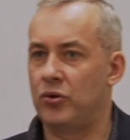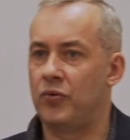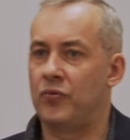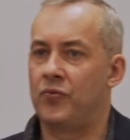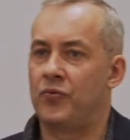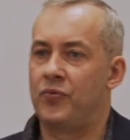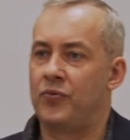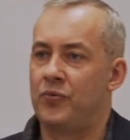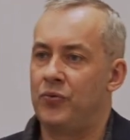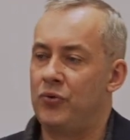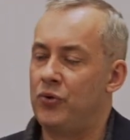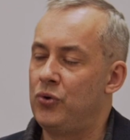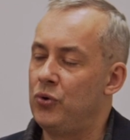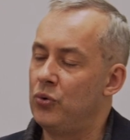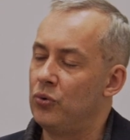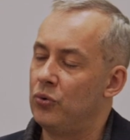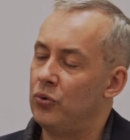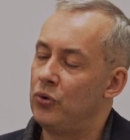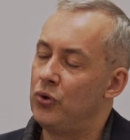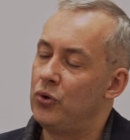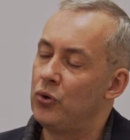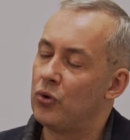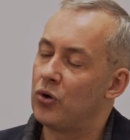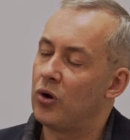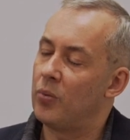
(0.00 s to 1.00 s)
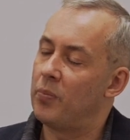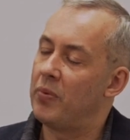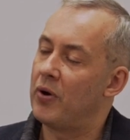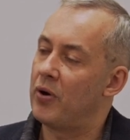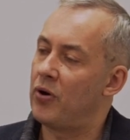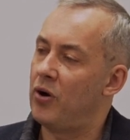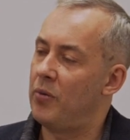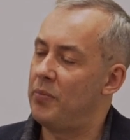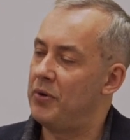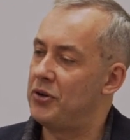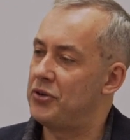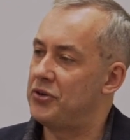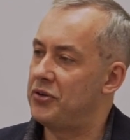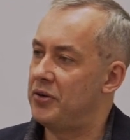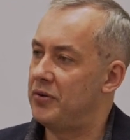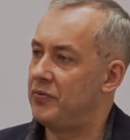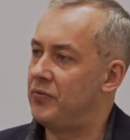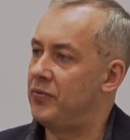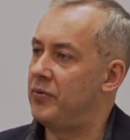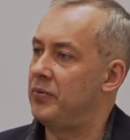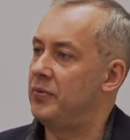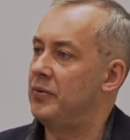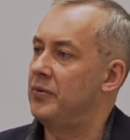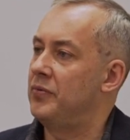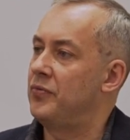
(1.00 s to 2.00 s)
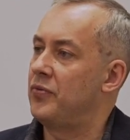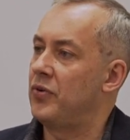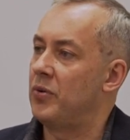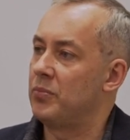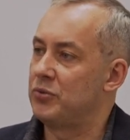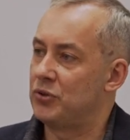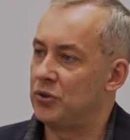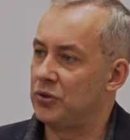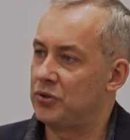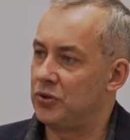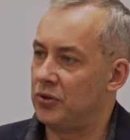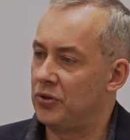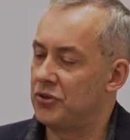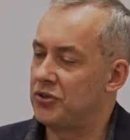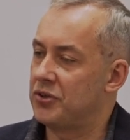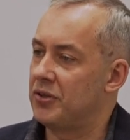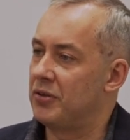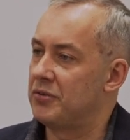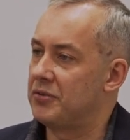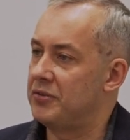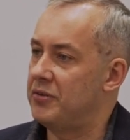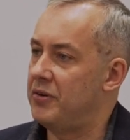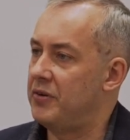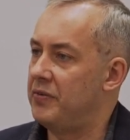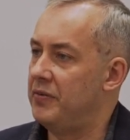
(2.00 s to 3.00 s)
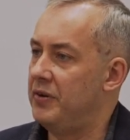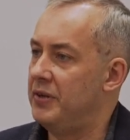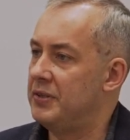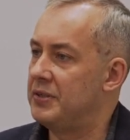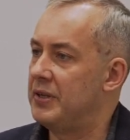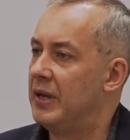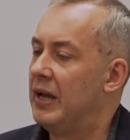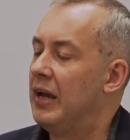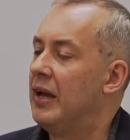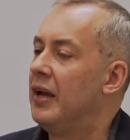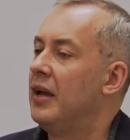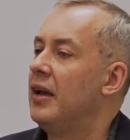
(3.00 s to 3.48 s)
of Eurobarometer uh, from sociological surveys,